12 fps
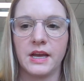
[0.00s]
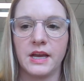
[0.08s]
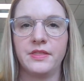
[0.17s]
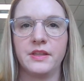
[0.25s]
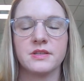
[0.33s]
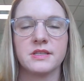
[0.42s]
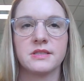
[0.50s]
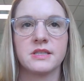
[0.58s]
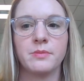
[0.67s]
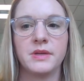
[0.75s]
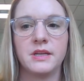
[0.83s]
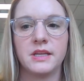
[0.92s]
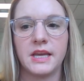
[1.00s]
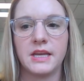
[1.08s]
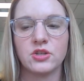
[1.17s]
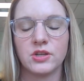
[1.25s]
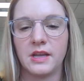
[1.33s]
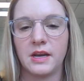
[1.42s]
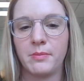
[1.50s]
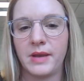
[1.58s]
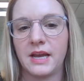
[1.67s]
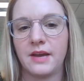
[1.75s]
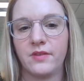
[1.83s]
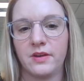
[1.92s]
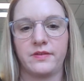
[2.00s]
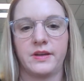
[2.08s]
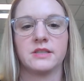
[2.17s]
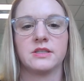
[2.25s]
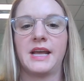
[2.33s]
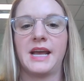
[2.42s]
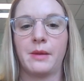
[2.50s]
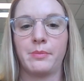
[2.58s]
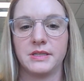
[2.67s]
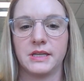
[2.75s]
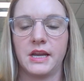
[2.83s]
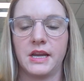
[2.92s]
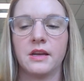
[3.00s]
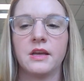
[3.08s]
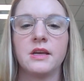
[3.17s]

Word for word: and there's some indication that it may have an effect on appetite.